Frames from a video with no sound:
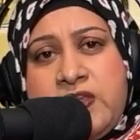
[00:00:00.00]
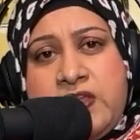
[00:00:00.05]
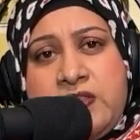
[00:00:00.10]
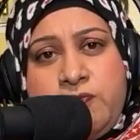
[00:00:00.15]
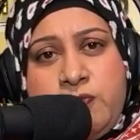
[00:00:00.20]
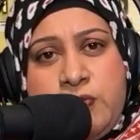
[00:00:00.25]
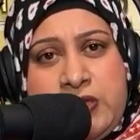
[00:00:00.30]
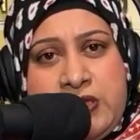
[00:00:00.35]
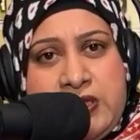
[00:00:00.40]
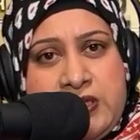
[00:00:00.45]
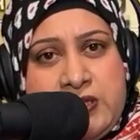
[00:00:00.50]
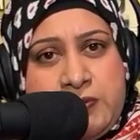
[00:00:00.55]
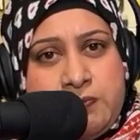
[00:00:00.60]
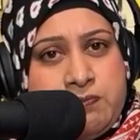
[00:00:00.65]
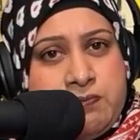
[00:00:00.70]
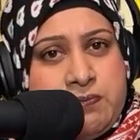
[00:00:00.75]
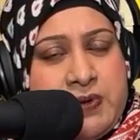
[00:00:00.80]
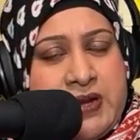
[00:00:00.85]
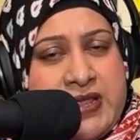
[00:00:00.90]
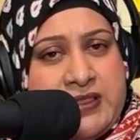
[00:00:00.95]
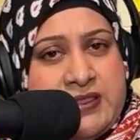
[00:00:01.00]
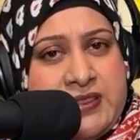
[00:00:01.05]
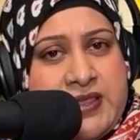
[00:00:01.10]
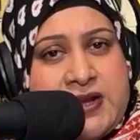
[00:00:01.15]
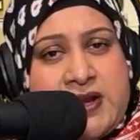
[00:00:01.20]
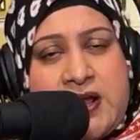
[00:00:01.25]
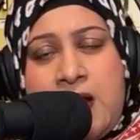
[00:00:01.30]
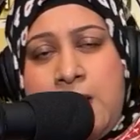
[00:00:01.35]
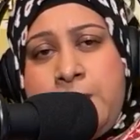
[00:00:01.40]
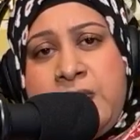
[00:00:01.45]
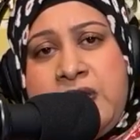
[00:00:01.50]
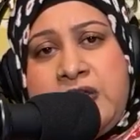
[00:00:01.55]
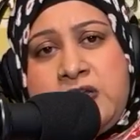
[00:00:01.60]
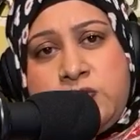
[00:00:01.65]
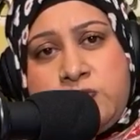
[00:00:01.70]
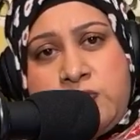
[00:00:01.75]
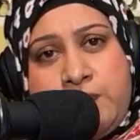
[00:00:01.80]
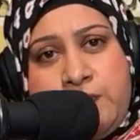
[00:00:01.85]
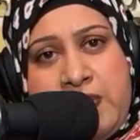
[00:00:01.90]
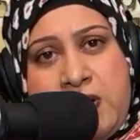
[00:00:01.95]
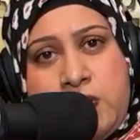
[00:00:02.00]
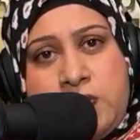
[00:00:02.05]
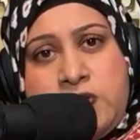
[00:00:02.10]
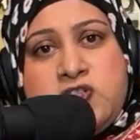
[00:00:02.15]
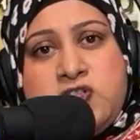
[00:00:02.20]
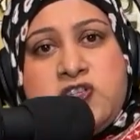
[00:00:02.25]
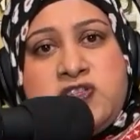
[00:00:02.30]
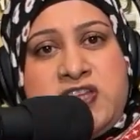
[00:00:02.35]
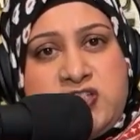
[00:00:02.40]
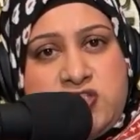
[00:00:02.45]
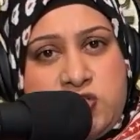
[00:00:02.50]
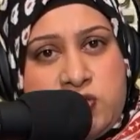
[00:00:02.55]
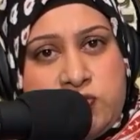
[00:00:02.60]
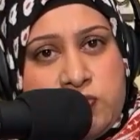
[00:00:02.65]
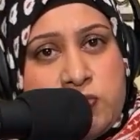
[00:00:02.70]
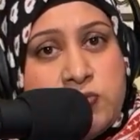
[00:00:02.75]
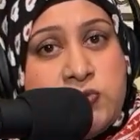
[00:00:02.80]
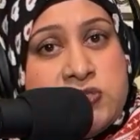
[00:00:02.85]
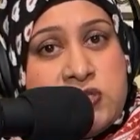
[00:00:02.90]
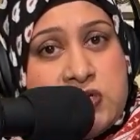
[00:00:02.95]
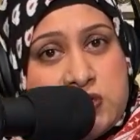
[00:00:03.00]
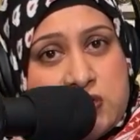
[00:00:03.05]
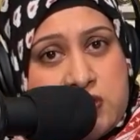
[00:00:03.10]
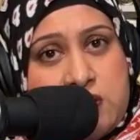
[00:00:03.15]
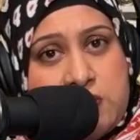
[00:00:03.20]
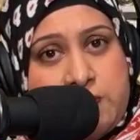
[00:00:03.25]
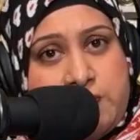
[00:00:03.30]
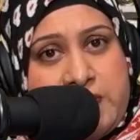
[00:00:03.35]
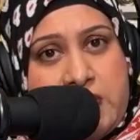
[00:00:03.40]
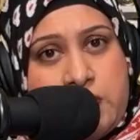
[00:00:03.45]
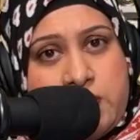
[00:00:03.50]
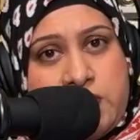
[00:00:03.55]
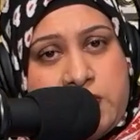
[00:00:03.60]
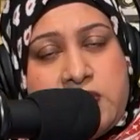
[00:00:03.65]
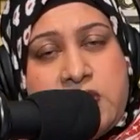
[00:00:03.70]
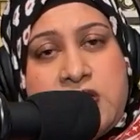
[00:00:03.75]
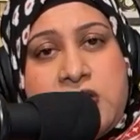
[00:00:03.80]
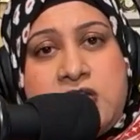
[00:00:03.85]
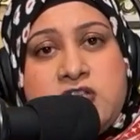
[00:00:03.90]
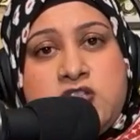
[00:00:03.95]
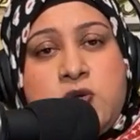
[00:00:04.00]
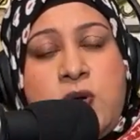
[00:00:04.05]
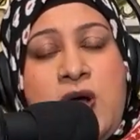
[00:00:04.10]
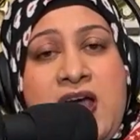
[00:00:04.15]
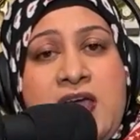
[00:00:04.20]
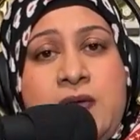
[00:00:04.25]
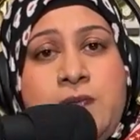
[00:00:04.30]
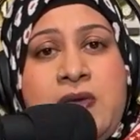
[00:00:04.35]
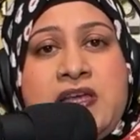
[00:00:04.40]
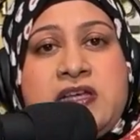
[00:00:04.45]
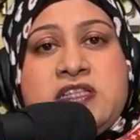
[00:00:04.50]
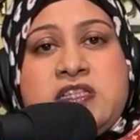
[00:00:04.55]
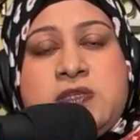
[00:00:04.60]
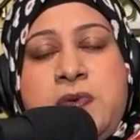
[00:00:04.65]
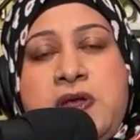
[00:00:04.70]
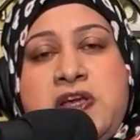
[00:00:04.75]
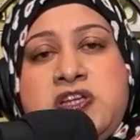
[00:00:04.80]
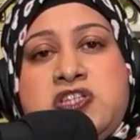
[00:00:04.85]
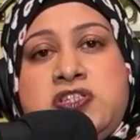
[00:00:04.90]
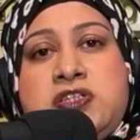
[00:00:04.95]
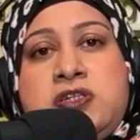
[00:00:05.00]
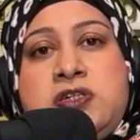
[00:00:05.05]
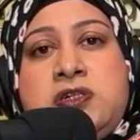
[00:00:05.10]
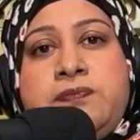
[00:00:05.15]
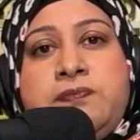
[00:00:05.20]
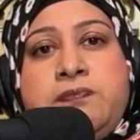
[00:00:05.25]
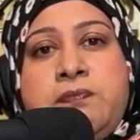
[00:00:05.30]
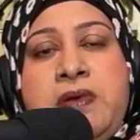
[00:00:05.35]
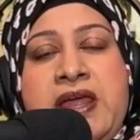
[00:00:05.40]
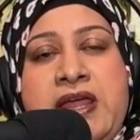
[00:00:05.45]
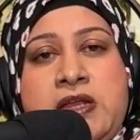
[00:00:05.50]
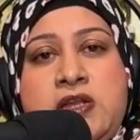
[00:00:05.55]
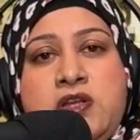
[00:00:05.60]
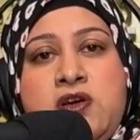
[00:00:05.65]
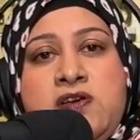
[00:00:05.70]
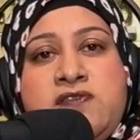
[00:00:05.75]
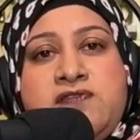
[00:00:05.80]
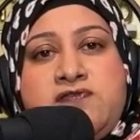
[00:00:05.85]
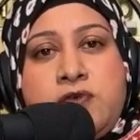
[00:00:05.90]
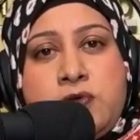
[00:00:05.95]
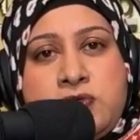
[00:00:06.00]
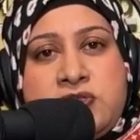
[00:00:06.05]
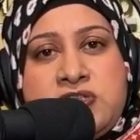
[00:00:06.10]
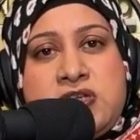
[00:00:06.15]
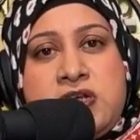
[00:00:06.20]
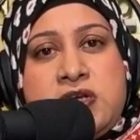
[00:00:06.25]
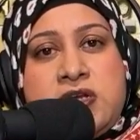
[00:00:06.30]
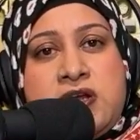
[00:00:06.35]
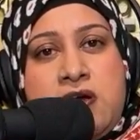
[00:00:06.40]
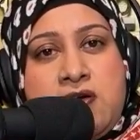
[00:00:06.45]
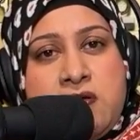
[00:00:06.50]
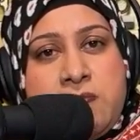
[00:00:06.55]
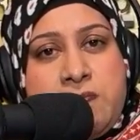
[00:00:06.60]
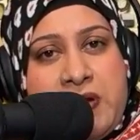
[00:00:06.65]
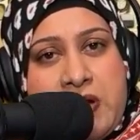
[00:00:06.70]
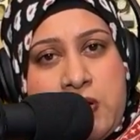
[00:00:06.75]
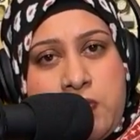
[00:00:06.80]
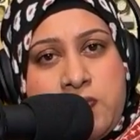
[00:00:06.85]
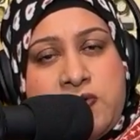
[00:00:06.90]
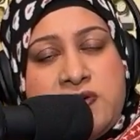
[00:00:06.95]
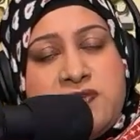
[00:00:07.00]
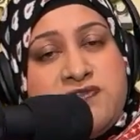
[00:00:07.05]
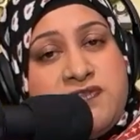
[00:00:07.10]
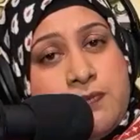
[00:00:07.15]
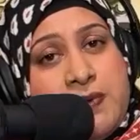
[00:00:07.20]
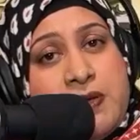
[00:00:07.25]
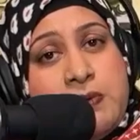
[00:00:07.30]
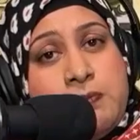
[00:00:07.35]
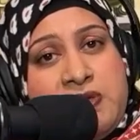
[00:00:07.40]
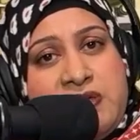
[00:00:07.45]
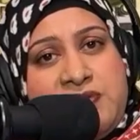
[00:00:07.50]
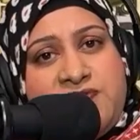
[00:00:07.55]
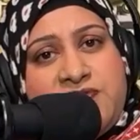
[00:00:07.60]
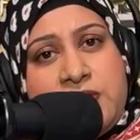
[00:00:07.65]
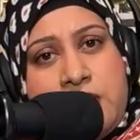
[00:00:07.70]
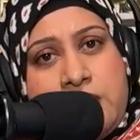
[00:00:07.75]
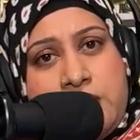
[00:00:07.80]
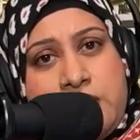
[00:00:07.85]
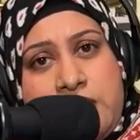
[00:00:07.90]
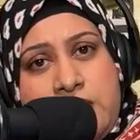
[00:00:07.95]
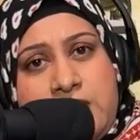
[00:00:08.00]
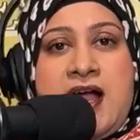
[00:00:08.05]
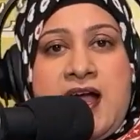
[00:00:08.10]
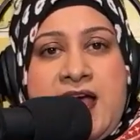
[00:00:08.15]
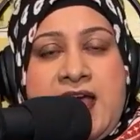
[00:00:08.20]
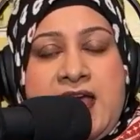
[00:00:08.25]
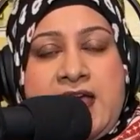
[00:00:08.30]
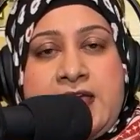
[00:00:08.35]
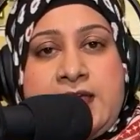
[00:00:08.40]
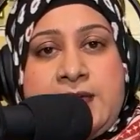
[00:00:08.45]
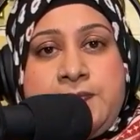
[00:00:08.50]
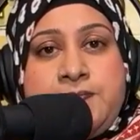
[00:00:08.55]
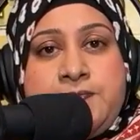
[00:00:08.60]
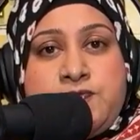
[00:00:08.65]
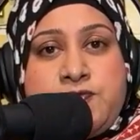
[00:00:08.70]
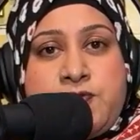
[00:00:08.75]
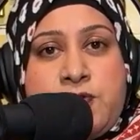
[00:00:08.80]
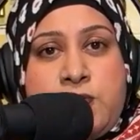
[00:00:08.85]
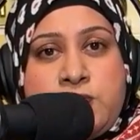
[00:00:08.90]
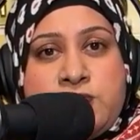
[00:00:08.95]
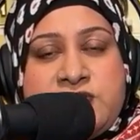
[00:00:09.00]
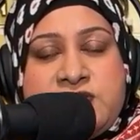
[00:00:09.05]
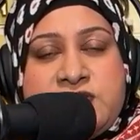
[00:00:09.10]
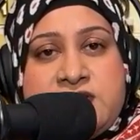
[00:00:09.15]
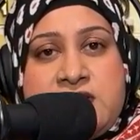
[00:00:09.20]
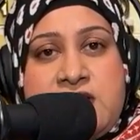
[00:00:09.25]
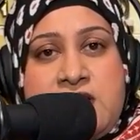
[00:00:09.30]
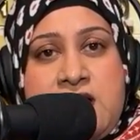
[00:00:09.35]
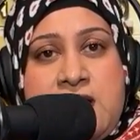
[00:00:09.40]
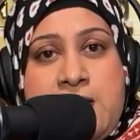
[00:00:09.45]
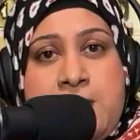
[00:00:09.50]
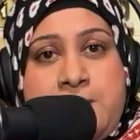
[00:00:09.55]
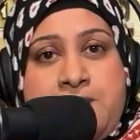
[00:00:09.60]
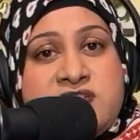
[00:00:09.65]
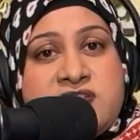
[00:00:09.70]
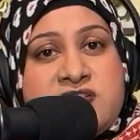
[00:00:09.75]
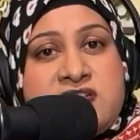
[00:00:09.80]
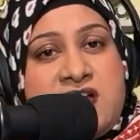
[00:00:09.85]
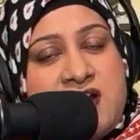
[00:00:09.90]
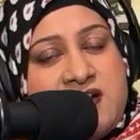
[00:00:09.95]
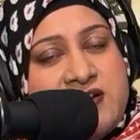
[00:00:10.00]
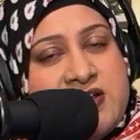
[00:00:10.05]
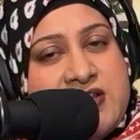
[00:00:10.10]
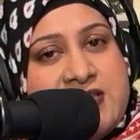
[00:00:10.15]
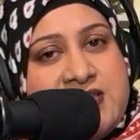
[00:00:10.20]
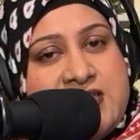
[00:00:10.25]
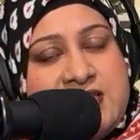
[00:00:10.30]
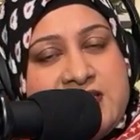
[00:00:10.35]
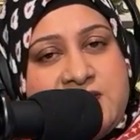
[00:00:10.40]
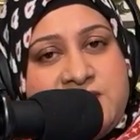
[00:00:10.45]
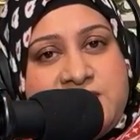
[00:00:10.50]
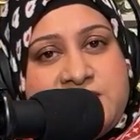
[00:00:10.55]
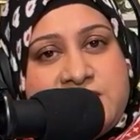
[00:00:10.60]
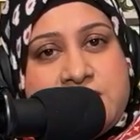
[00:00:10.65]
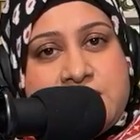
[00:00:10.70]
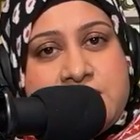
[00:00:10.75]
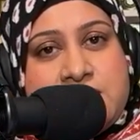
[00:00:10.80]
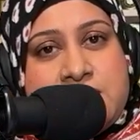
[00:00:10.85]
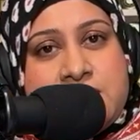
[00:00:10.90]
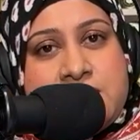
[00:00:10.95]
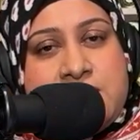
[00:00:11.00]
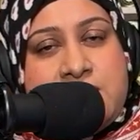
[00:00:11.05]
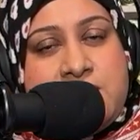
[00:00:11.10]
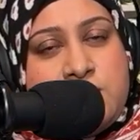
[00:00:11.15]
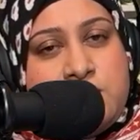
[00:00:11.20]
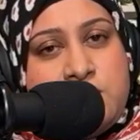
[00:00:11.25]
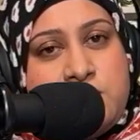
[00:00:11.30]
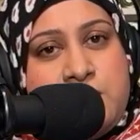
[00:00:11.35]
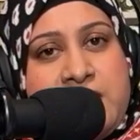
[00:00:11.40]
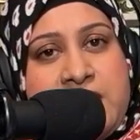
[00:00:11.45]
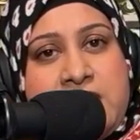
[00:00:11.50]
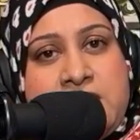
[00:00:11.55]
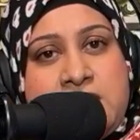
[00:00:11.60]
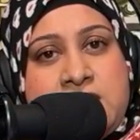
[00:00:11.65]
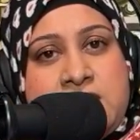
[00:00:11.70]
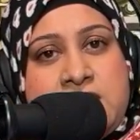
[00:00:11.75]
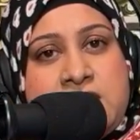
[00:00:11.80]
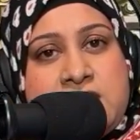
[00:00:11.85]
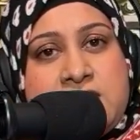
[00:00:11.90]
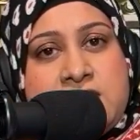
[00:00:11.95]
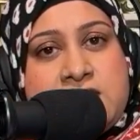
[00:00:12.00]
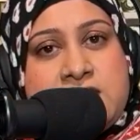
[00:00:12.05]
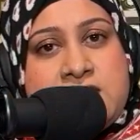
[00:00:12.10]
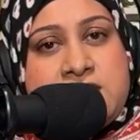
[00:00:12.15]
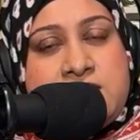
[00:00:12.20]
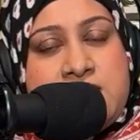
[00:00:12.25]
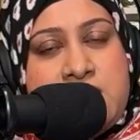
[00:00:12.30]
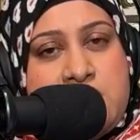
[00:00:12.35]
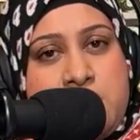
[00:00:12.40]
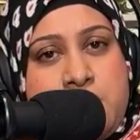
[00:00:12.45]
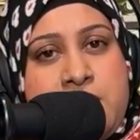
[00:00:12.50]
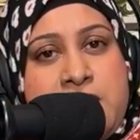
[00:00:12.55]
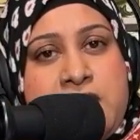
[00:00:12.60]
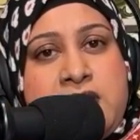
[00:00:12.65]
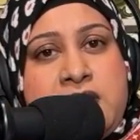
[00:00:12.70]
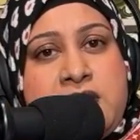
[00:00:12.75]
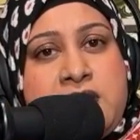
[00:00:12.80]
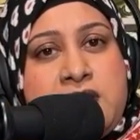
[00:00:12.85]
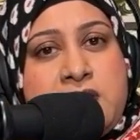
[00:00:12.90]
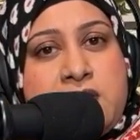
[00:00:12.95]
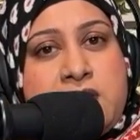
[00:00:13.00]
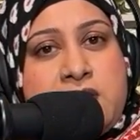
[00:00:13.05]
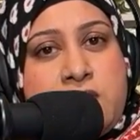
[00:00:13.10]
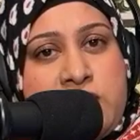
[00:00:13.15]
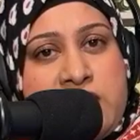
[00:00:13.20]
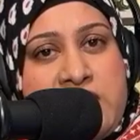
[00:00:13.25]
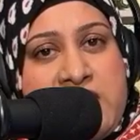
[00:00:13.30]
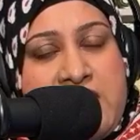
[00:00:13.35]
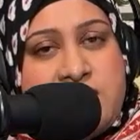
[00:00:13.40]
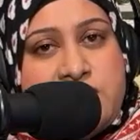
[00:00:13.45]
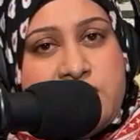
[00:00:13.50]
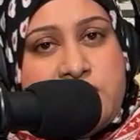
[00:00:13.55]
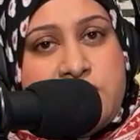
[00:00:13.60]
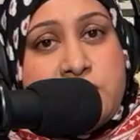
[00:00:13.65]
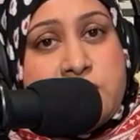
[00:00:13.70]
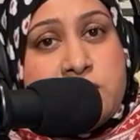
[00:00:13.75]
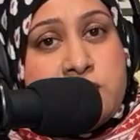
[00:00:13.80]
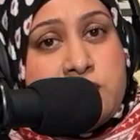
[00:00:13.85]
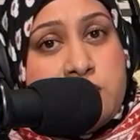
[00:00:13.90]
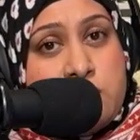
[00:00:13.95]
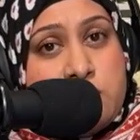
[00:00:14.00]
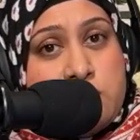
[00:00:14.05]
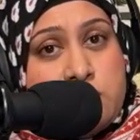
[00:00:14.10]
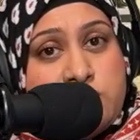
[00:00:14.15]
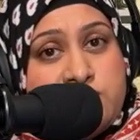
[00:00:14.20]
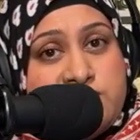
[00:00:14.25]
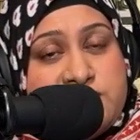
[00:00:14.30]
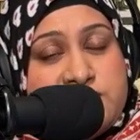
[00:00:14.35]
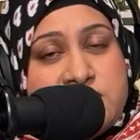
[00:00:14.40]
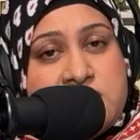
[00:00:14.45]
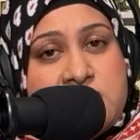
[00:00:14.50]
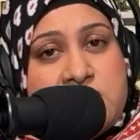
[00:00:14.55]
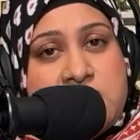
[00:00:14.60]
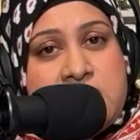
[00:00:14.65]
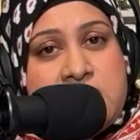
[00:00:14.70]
we blend that up into a powder. So that's your roasted curry powder. So I make a special blend of roasted curry powder for my beef curry. I roast curry leaves, cumin, cinnamon, coriander, cloves.